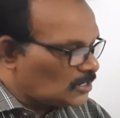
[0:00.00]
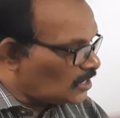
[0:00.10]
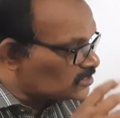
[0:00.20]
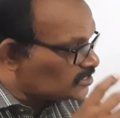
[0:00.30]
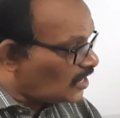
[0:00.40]

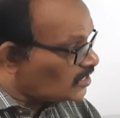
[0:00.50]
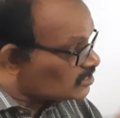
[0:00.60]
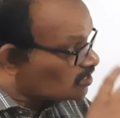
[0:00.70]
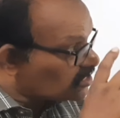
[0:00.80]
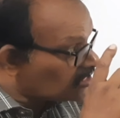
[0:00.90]
And
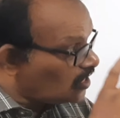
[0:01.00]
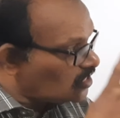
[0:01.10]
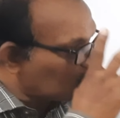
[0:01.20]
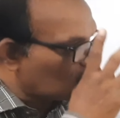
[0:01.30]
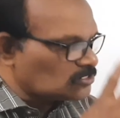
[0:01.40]
there the
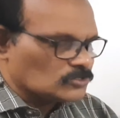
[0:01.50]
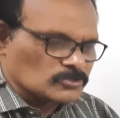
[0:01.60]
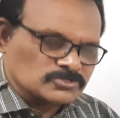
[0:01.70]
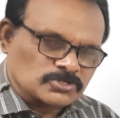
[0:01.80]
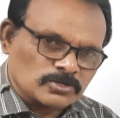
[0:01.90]
reaction
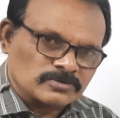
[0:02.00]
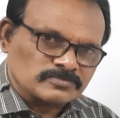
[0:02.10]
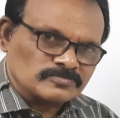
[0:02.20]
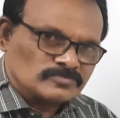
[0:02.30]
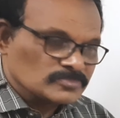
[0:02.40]
goes on.
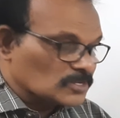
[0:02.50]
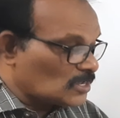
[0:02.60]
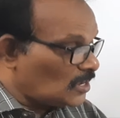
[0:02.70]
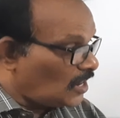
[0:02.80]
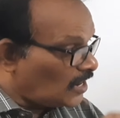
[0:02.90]

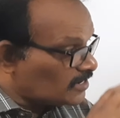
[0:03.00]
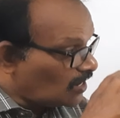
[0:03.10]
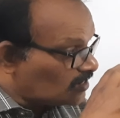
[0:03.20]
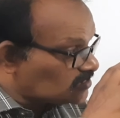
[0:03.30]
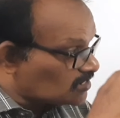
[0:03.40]
And
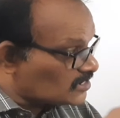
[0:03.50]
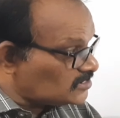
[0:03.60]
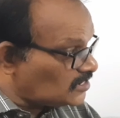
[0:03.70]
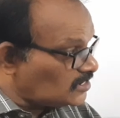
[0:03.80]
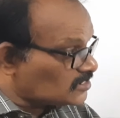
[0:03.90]
as a
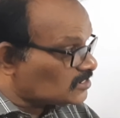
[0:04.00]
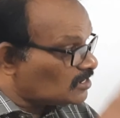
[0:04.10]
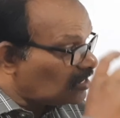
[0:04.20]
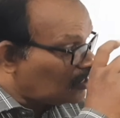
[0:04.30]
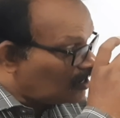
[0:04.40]
result,
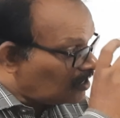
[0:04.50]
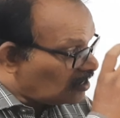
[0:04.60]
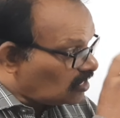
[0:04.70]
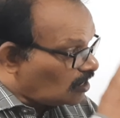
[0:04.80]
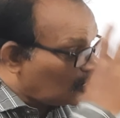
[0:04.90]

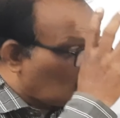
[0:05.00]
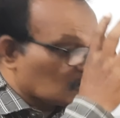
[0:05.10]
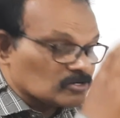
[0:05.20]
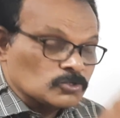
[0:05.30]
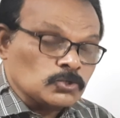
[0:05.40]

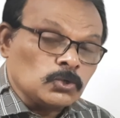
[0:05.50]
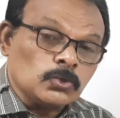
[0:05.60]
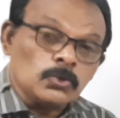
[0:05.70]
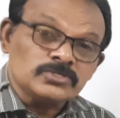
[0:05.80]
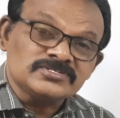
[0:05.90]

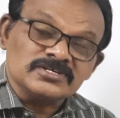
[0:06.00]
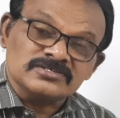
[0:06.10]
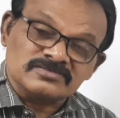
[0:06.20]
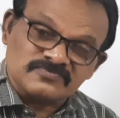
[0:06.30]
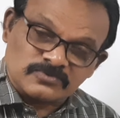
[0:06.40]
glucose
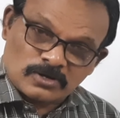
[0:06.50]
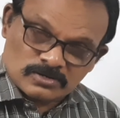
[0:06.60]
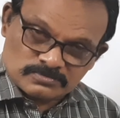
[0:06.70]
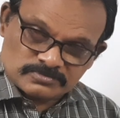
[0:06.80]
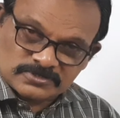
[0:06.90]
is
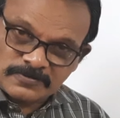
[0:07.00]
formed.